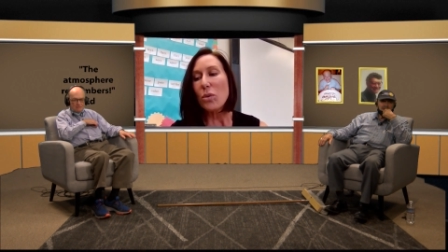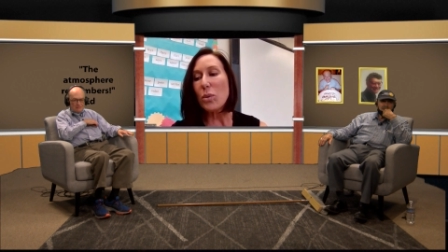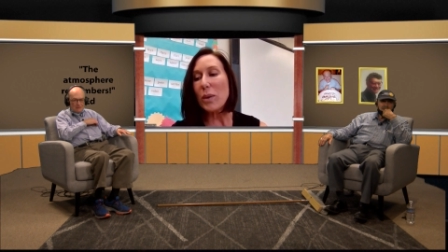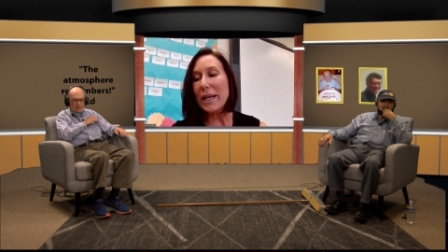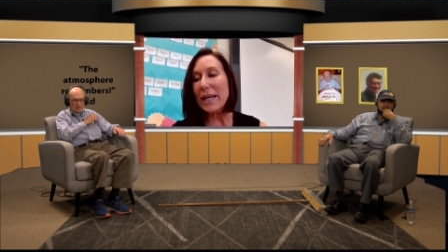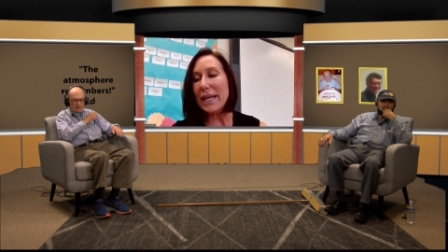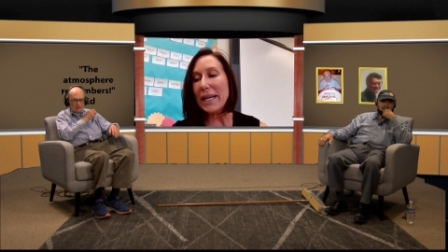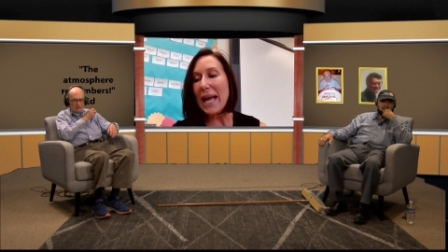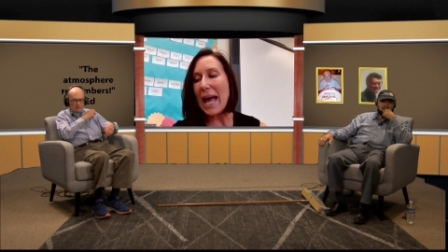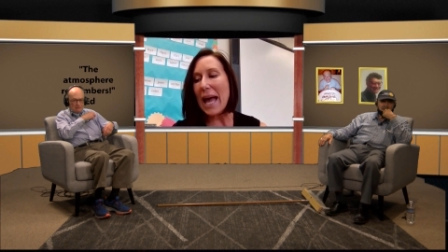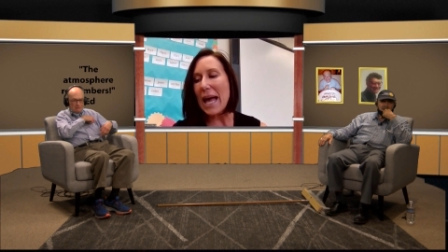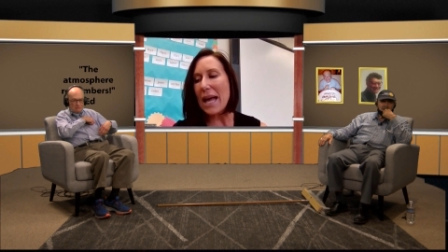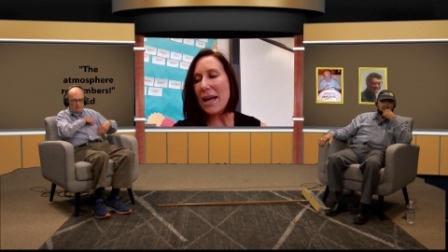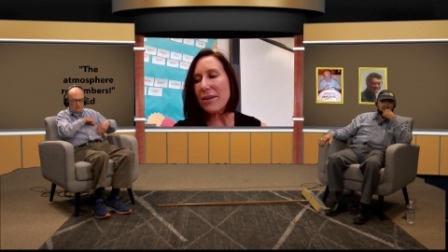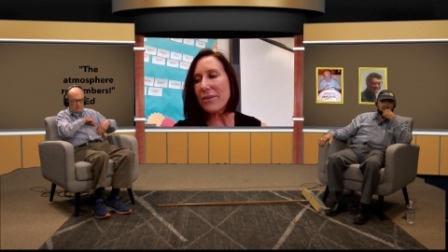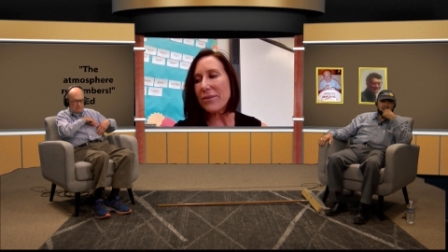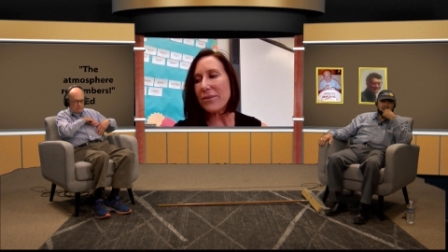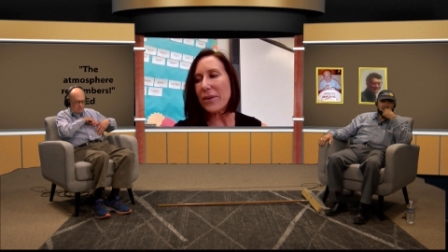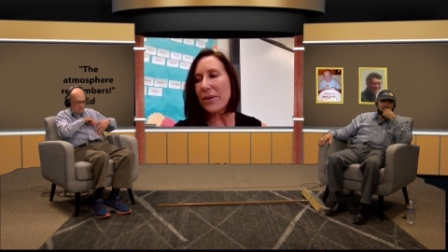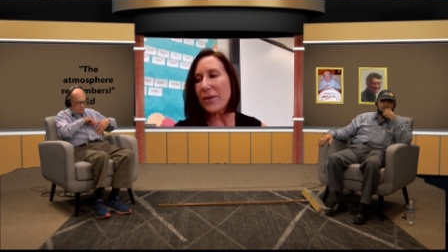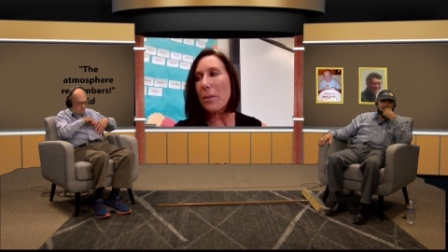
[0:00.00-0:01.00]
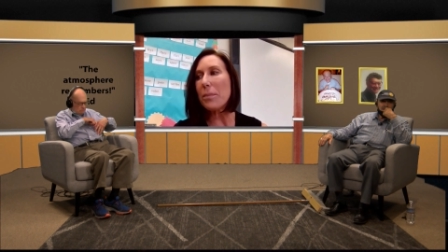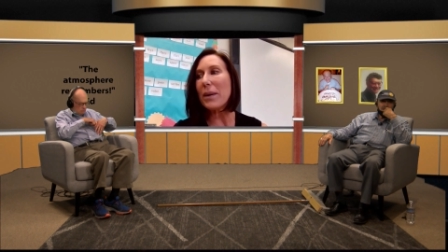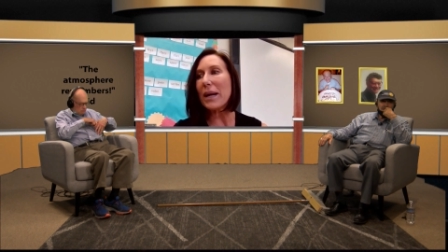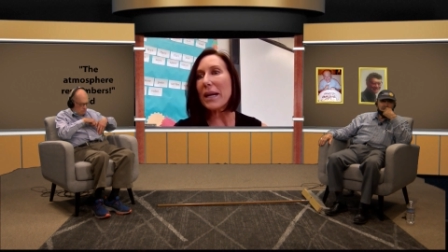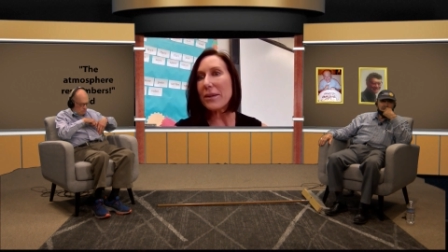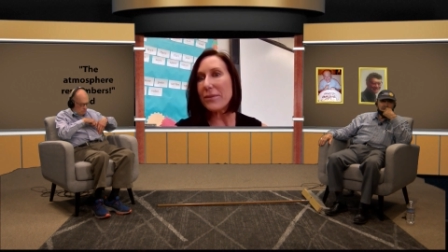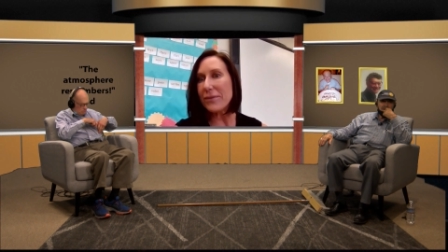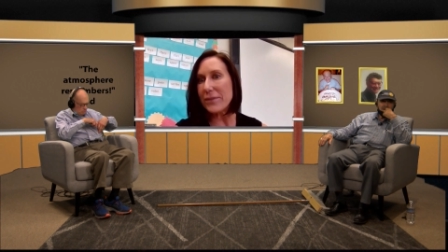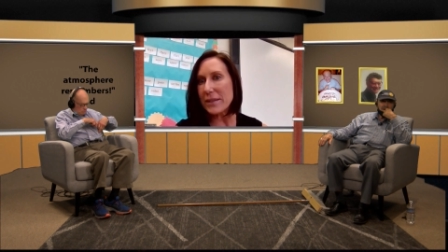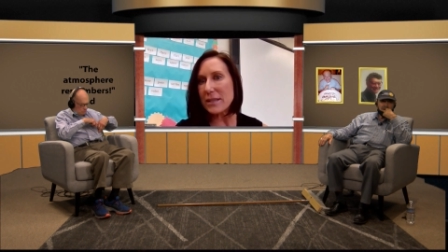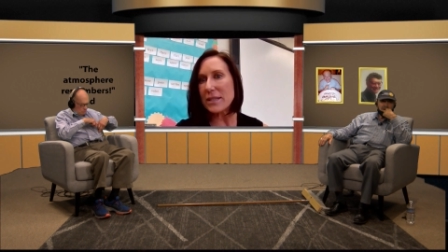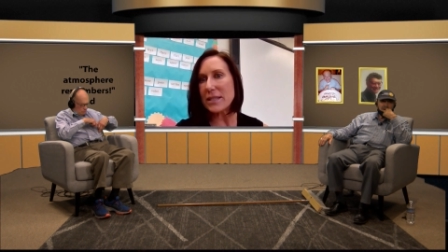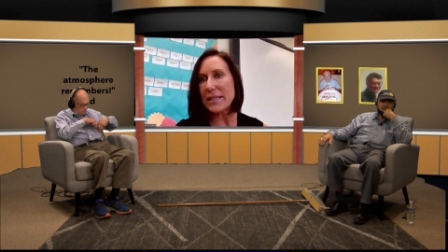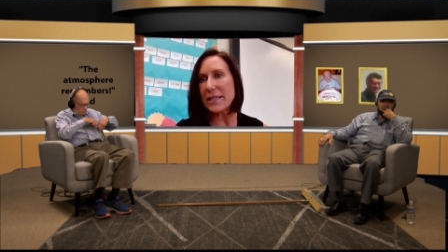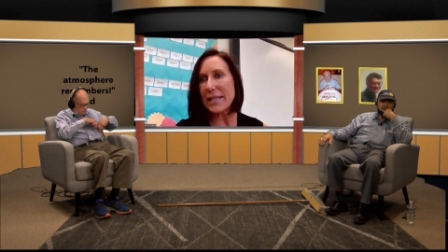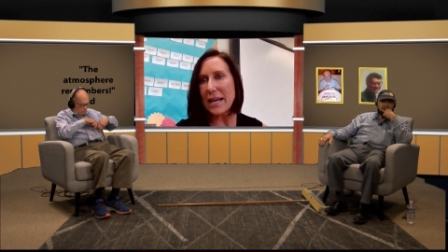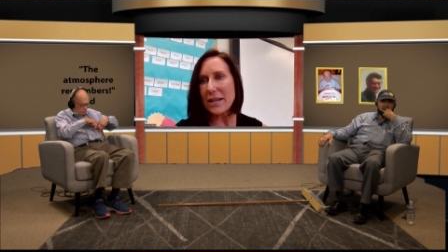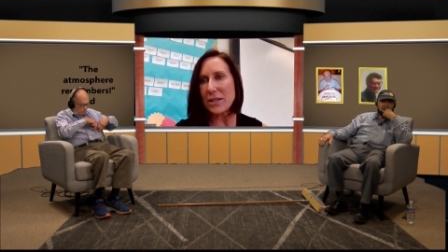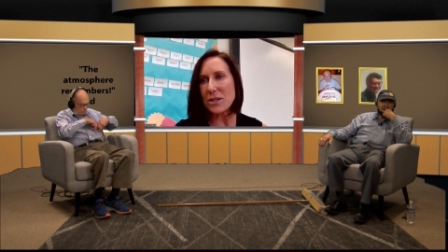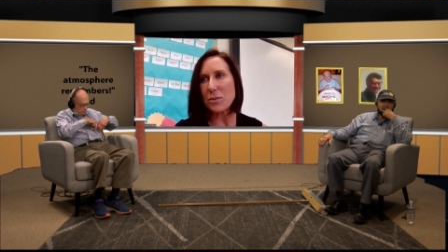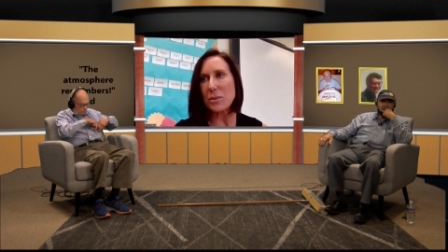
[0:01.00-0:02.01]
We have breakfast.
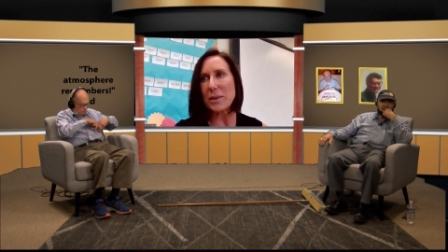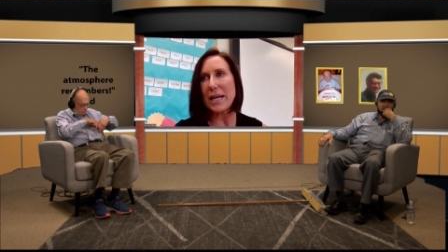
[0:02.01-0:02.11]
Yes,